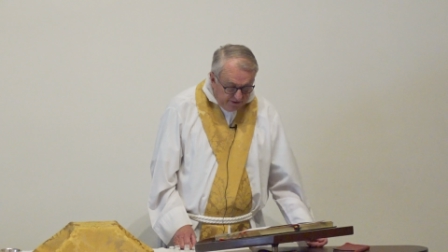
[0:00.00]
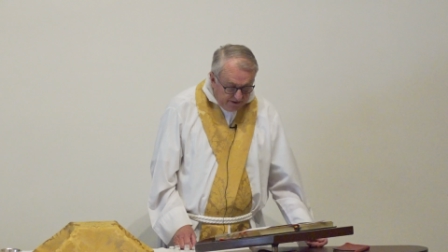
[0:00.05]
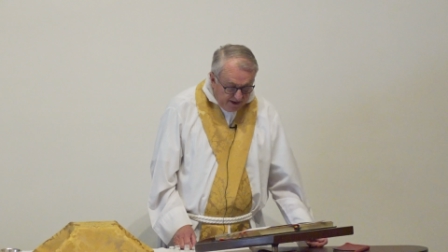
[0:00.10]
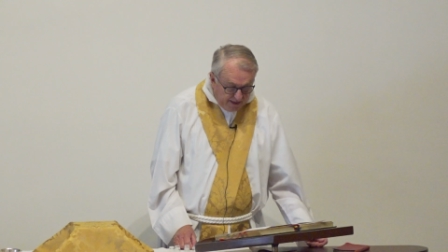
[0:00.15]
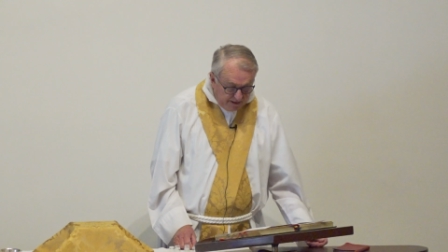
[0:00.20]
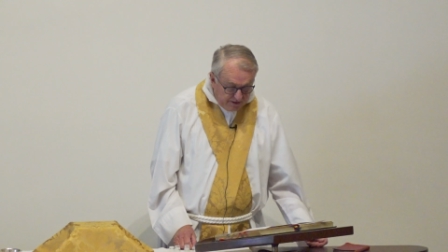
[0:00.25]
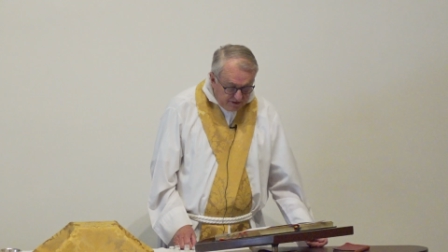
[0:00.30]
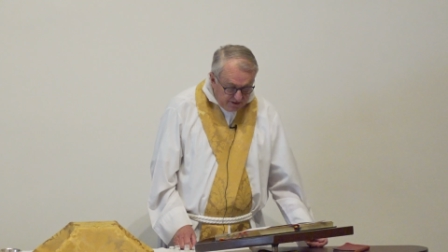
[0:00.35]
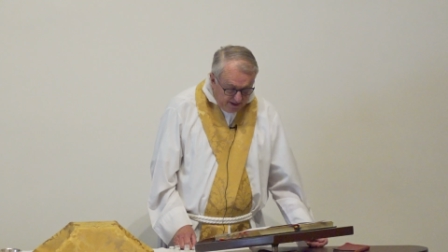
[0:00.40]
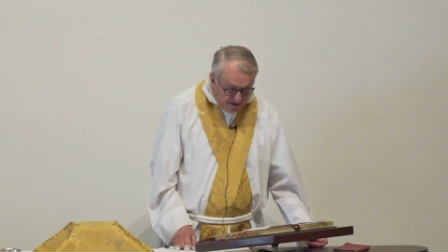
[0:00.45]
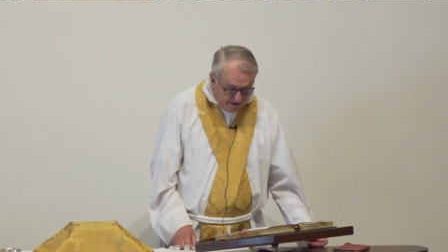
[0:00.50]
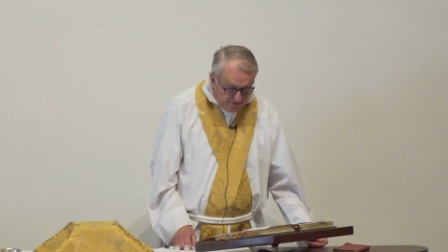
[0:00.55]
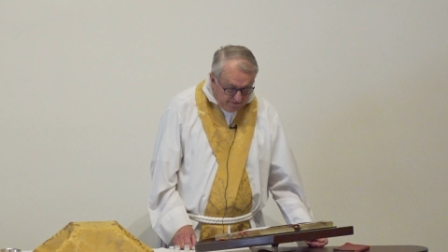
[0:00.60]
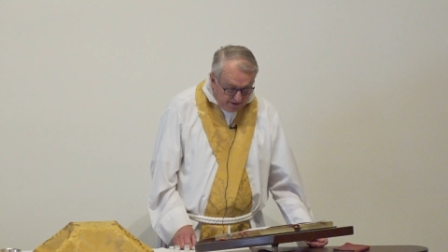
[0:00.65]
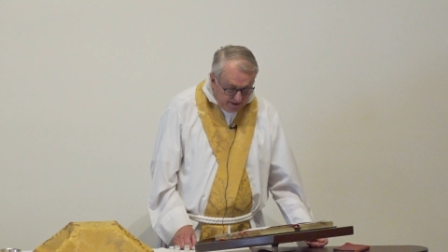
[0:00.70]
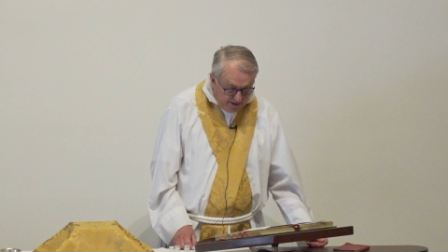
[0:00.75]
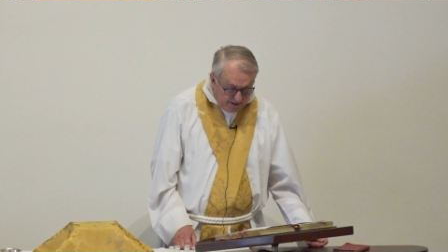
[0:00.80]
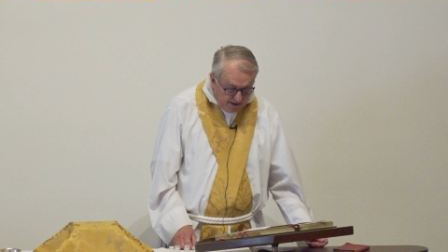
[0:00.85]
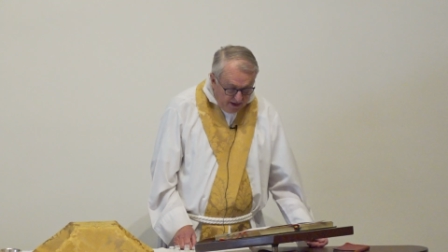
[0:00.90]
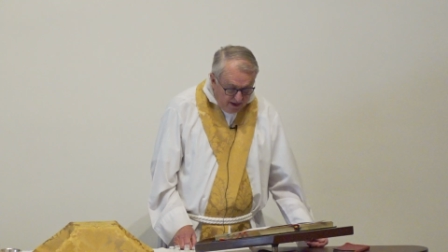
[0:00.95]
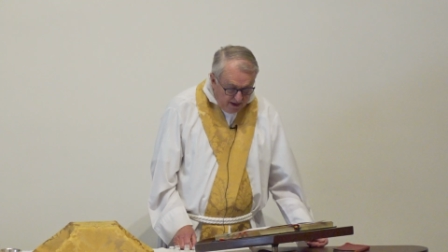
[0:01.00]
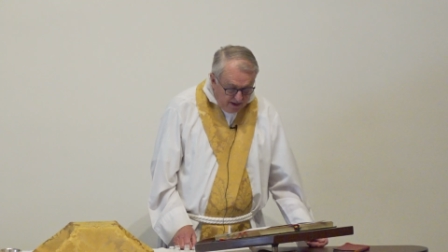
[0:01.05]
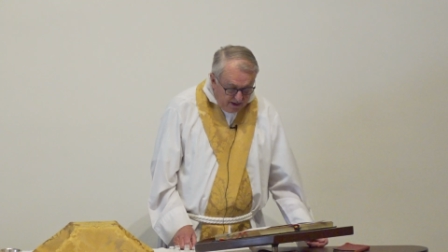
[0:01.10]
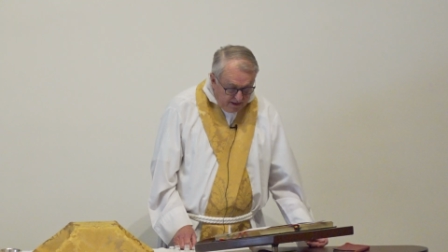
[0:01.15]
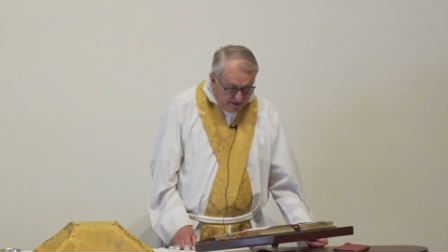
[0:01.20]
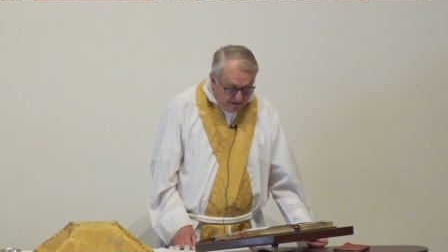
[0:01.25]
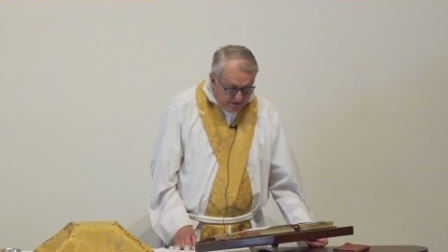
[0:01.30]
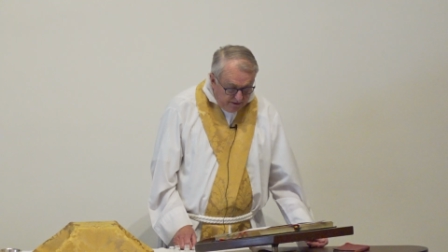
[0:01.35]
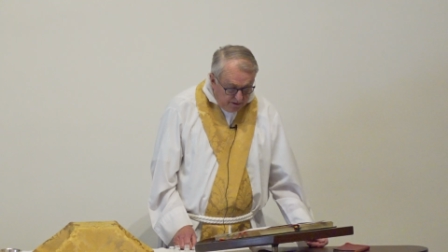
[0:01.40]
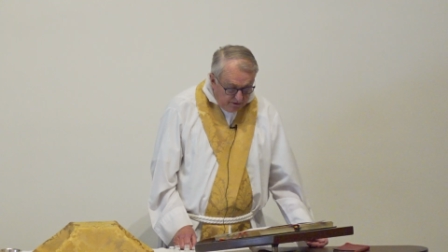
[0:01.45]
thanksgiving
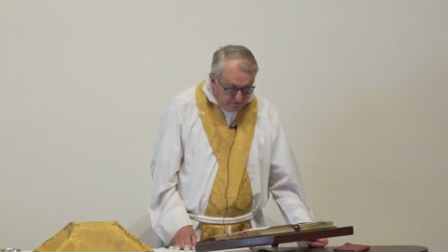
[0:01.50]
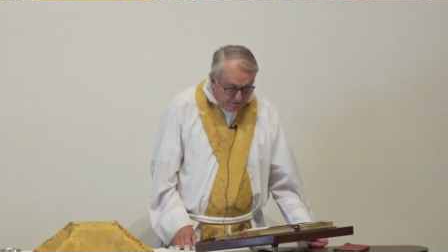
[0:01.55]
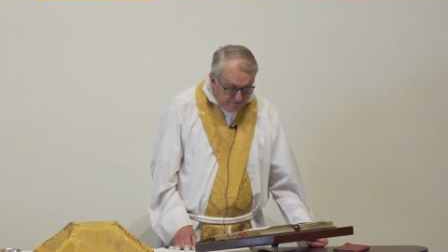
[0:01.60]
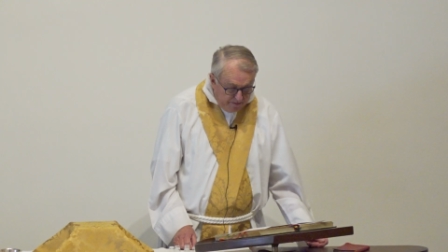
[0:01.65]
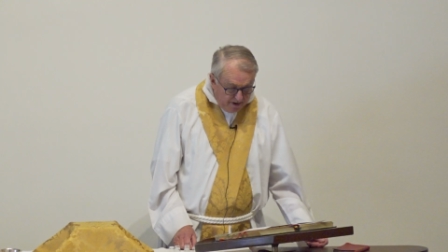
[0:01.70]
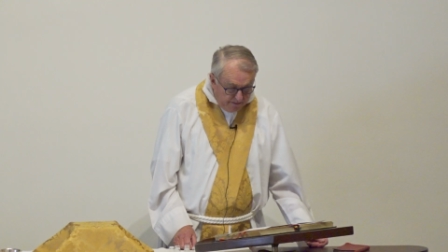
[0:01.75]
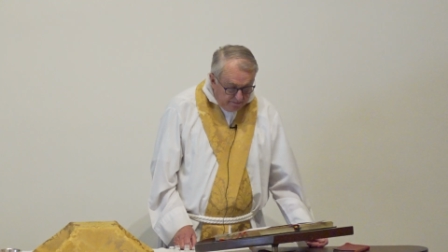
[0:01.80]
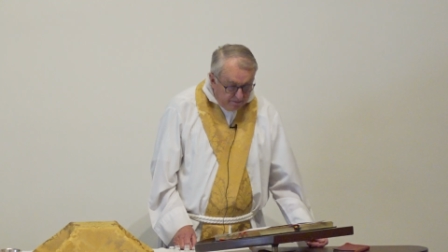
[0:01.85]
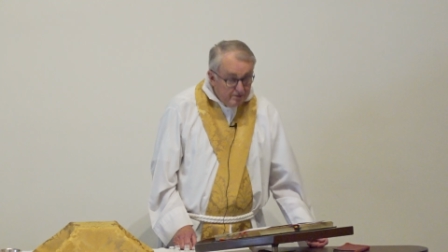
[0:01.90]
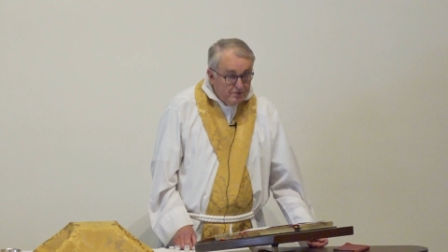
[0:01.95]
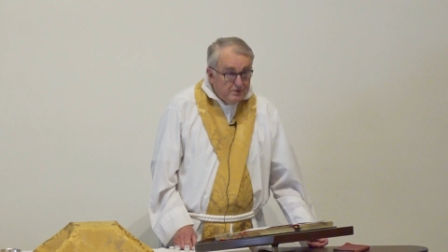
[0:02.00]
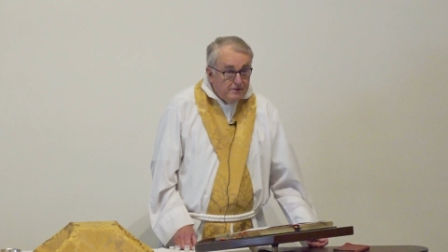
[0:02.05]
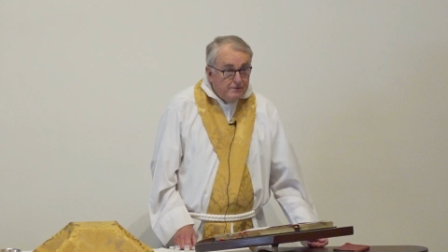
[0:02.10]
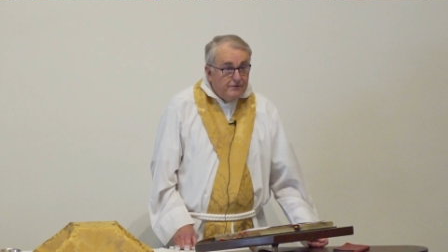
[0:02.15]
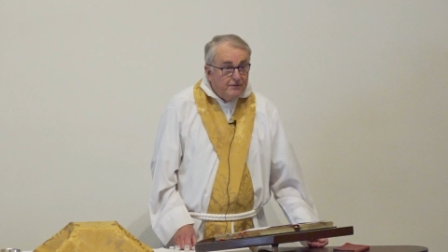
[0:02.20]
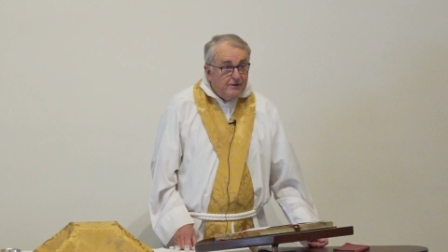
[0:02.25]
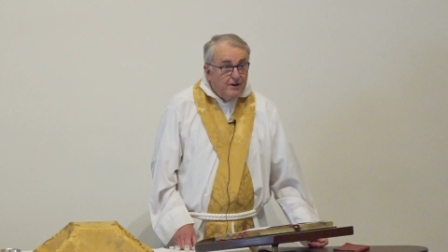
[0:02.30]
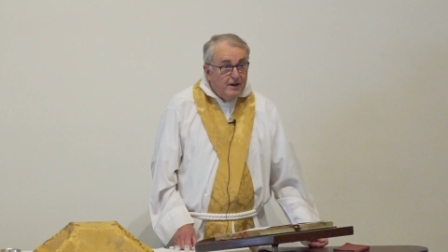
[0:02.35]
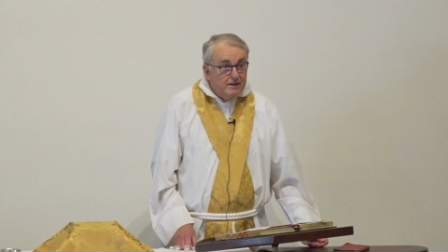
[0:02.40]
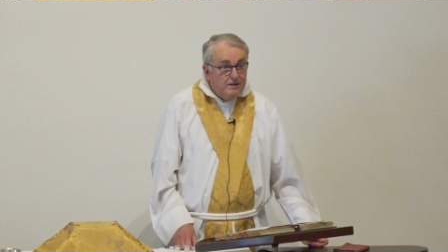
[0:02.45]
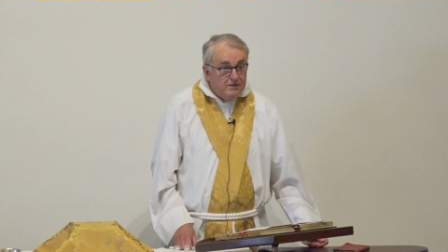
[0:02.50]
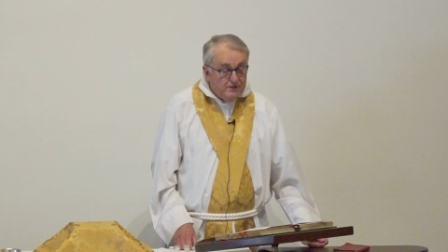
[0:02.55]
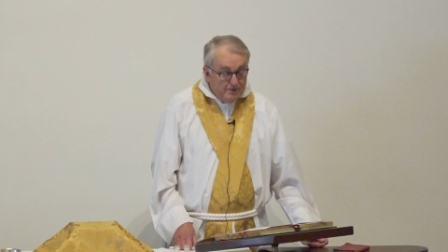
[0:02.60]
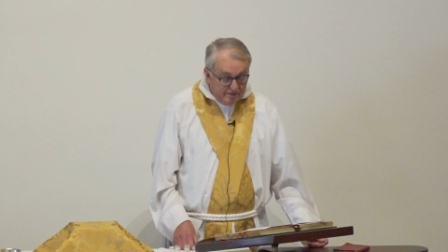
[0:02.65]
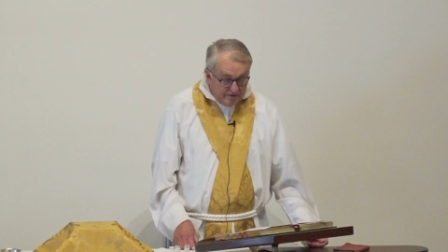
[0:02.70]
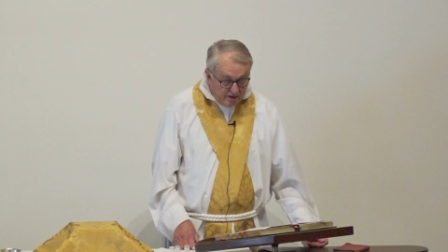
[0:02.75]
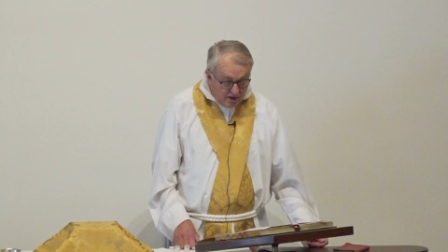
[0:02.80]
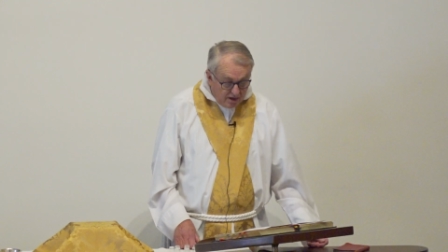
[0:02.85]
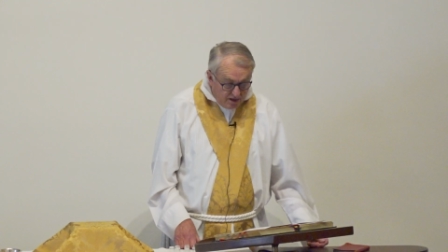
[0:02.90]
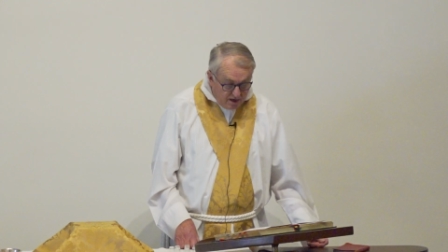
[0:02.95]
those members and friends
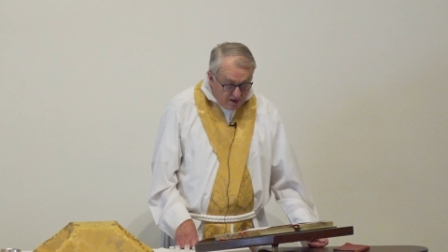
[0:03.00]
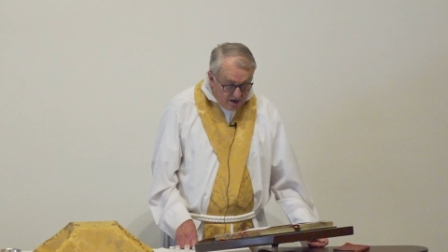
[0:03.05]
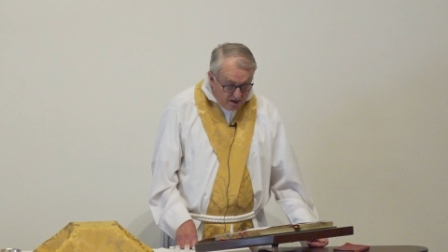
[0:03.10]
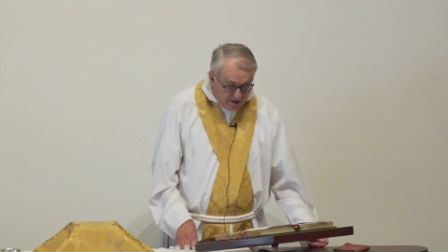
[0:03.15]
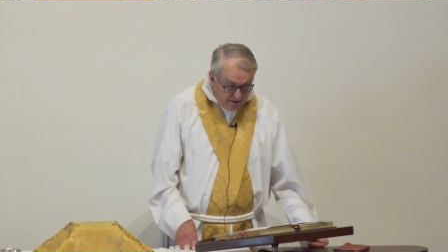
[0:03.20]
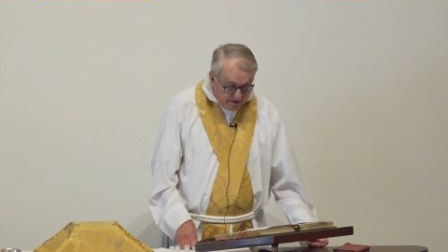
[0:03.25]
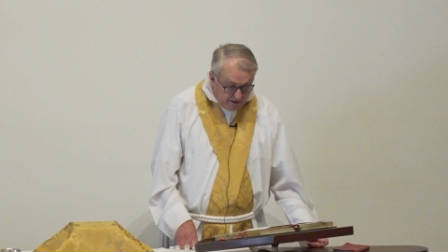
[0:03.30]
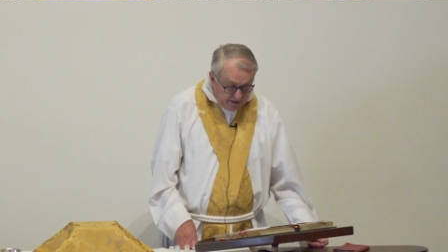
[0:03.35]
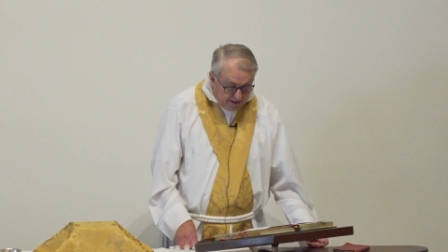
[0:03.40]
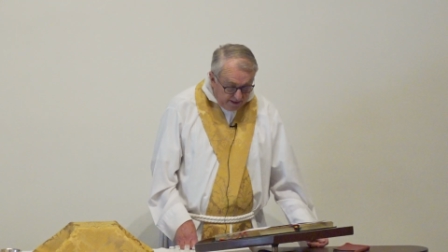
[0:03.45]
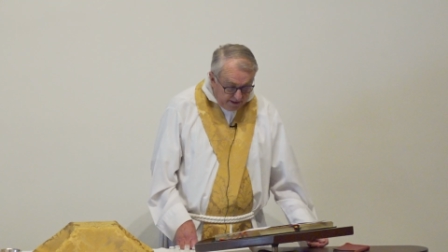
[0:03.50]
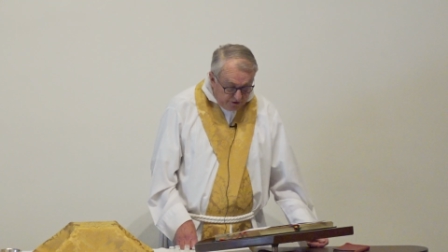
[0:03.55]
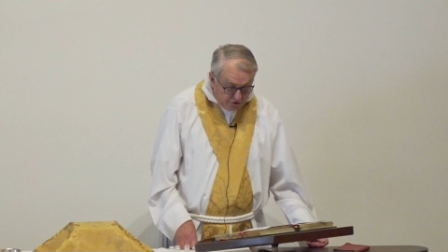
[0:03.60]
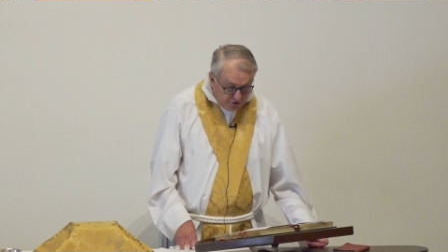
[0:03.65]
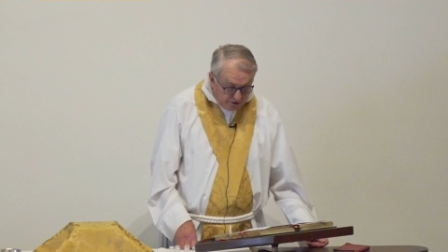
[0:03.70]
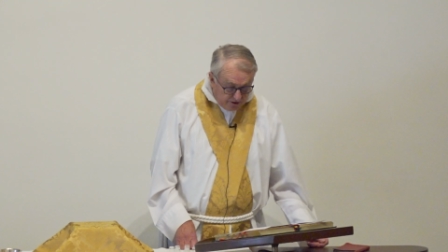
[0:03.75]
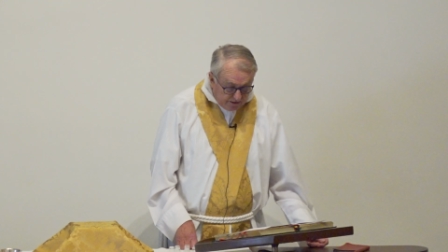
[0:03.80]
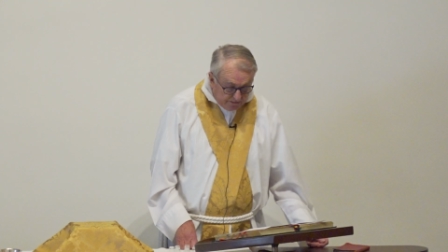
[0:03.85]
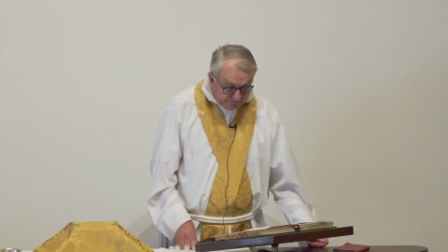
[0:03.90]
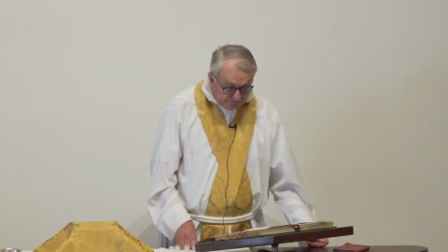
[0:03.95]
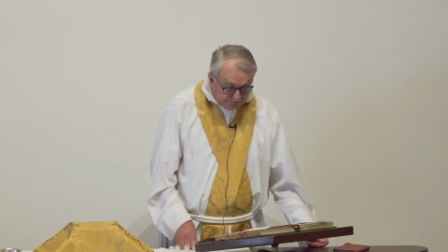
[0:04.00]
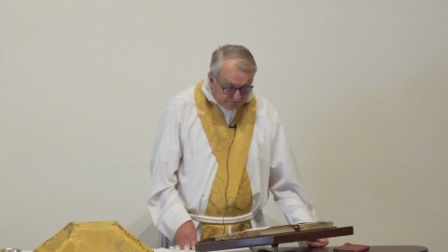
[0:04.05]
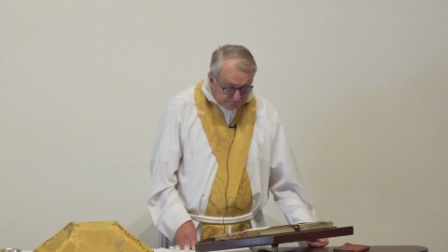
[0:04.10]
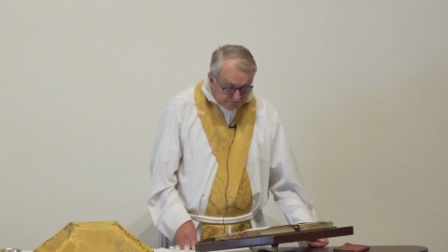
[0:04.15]
of our congregation